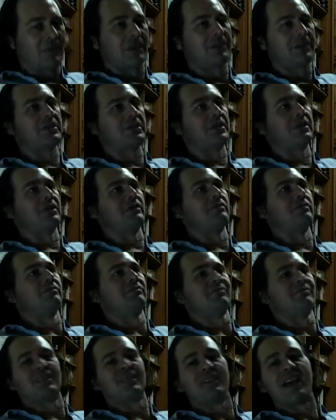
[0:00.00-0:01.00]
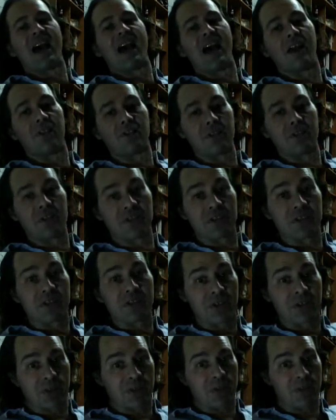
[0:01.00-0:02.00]
So, allergies,
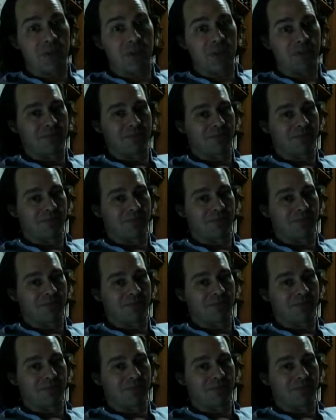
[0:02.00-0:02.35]
excuse me.